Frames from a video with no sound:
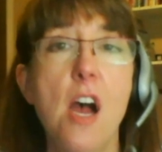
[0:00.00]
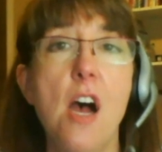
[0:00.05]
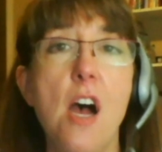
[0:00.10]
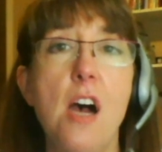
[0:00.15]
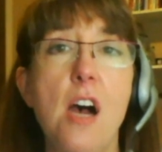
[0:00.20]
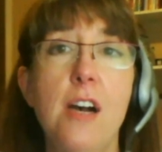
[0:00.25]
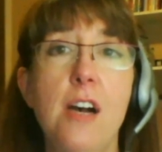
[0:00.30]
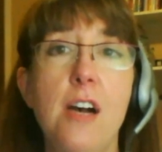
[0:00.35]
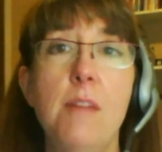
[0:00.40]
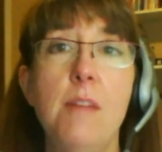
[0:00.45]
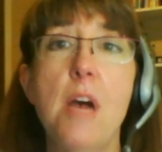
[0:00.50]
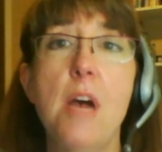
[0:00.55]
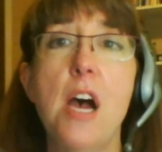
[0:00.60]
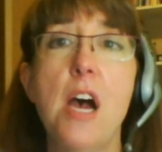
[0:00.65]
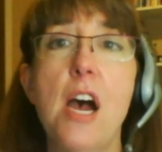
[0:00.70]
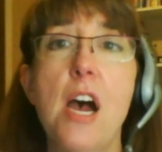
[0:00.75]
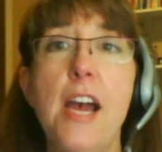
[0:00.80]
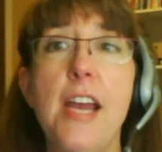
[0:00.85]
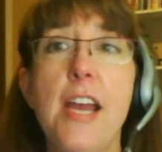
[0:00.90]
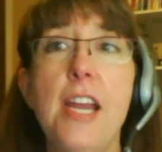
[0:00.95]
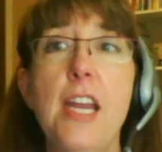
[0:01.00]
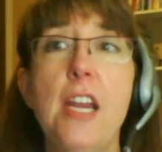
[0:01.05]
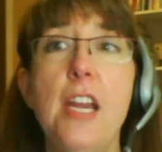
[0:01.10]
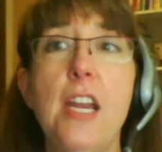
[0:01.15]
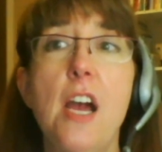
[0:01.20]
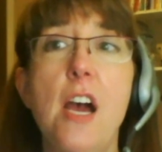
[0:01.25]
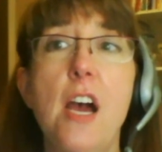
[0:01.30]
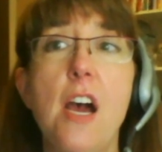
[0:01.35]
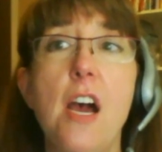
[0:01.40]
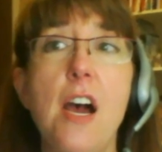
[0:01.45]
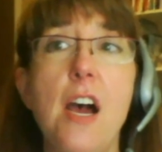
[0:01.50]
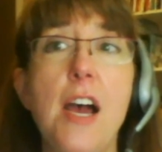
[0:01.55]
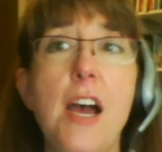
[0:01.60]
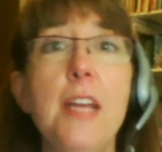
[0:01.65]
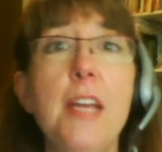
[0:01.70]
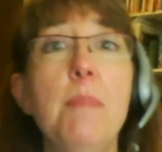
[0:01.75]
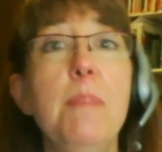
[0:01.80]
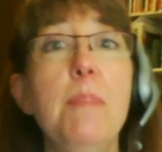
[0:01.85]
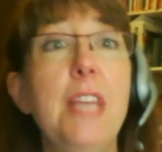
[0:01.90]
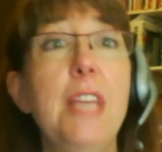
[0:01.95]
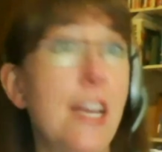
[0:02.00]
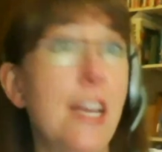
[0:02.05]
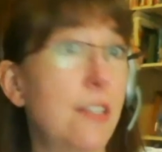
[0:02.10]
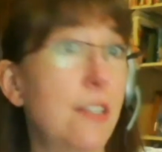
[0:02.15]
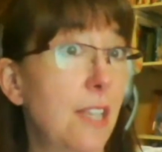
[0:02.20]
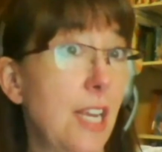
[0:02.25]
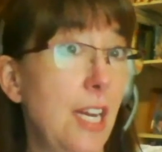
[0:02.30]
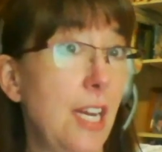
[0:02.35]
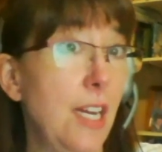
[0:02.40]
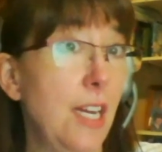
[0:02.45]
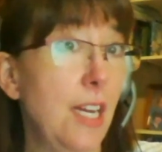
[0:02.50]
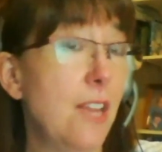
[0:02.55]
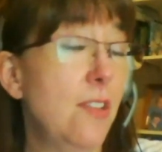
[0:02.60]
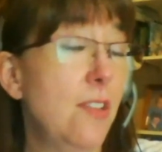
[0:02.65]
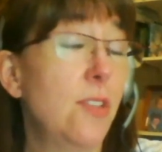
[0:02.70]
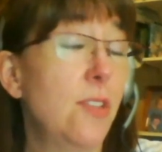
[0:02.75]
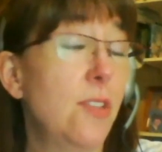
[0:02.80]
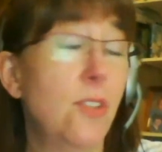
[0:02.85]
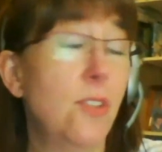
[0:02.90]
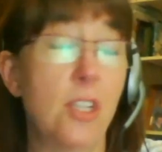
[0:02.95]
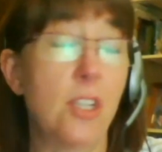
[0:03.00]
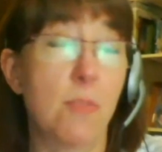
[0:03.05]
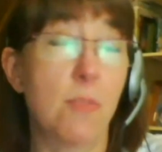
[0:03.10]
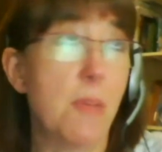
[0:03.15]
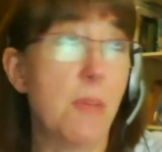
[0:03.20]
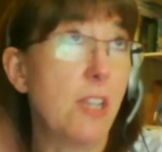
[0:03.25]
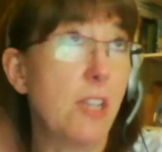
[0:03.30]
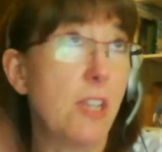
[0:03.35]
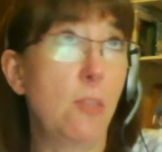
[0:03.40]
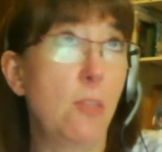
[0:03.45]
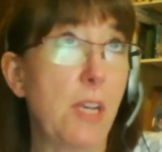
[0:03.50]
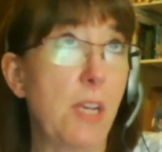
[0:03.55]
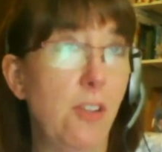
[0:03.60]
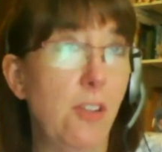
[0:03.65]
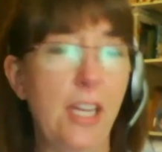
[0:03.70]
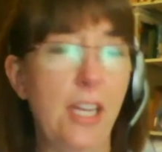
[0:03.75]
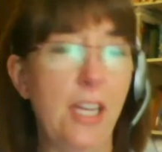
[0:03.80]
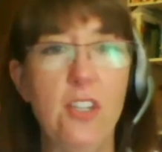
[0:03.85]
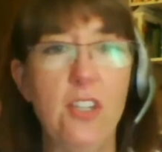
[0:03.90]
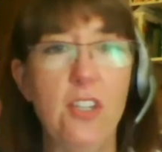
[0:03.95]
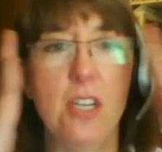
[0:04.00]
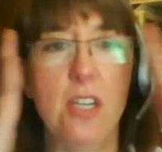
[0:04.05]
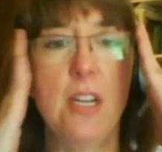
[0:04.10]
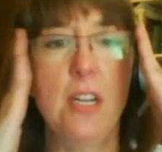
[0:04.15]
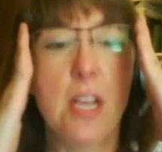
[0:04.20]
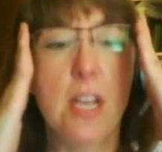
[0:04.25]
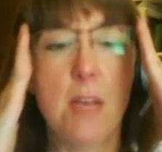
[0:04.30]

Um, I I am guessing, and this is just my speculation,